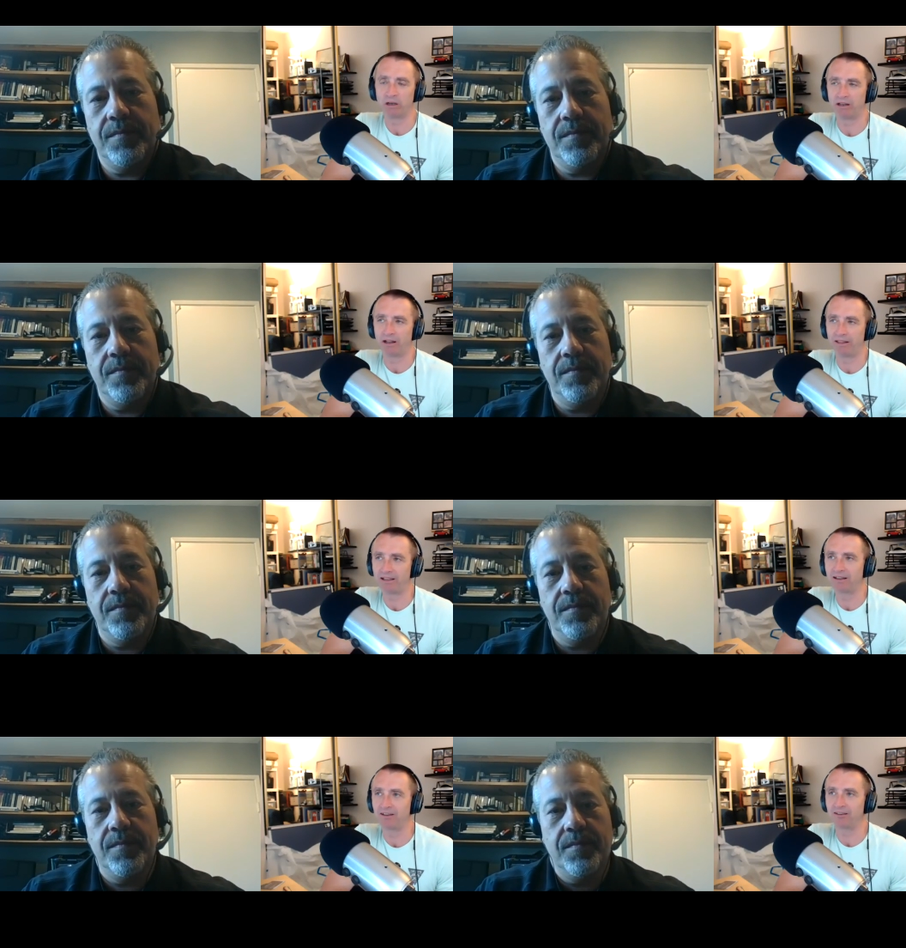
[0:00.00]
Speaker 1: but I
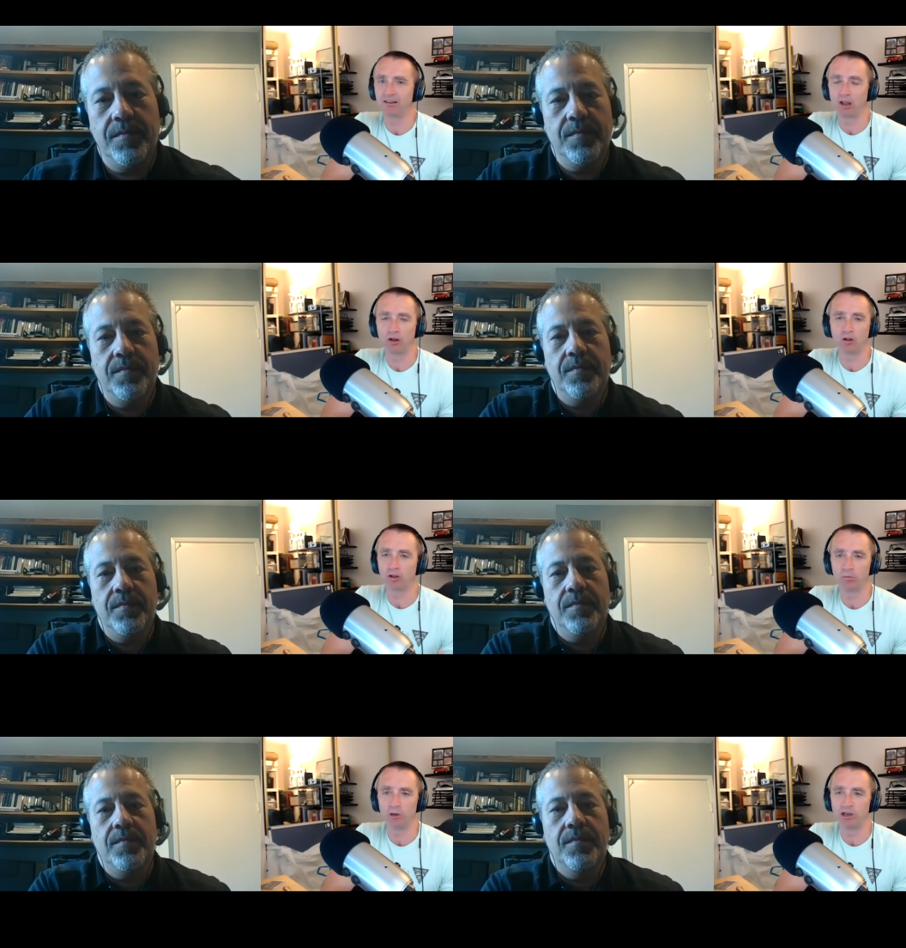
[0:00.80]
think that local
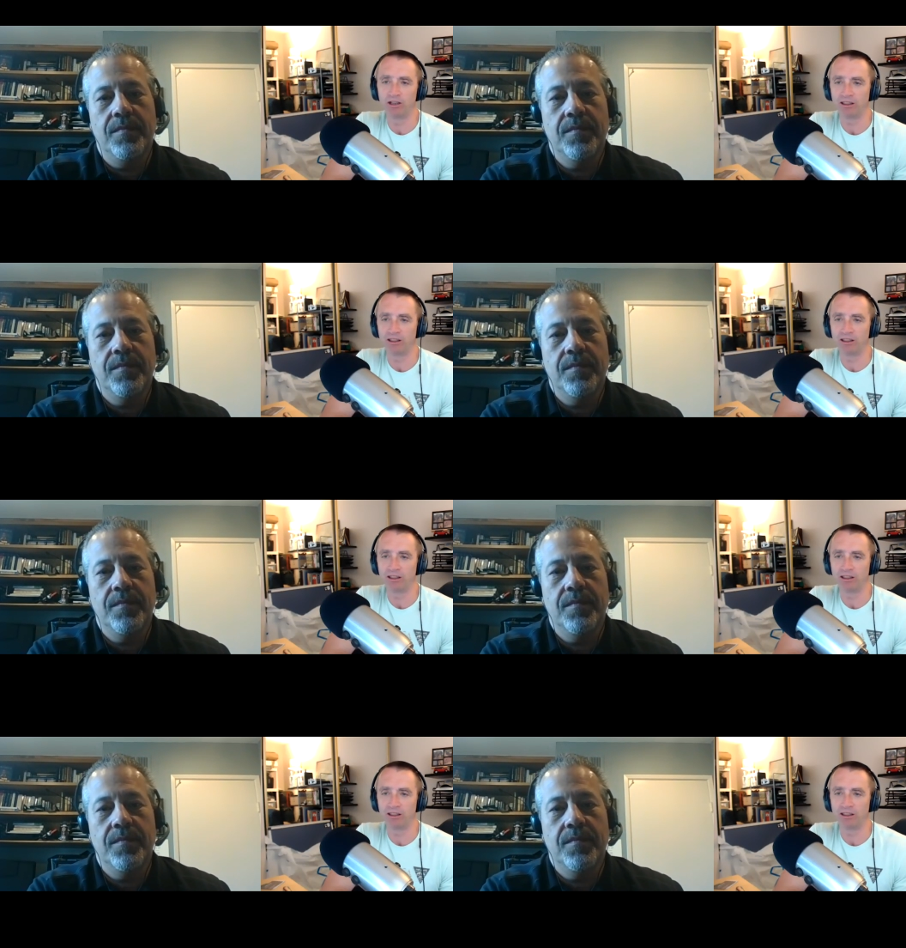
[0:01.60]
community